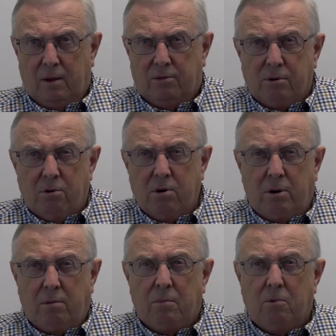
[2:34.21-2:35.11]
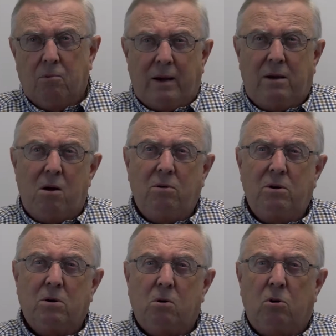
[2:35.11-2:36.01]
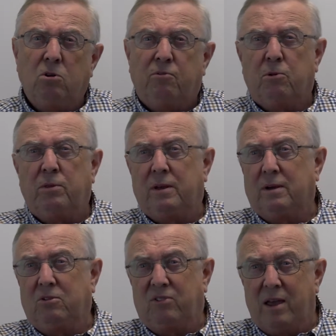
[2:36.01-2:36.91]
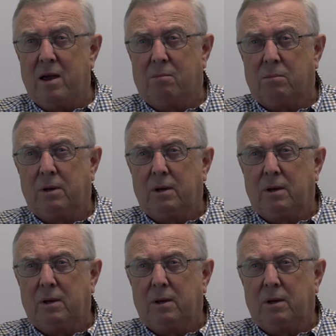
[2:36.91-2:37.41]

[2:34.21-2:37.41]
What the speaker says: Third, write down your goals for the exam.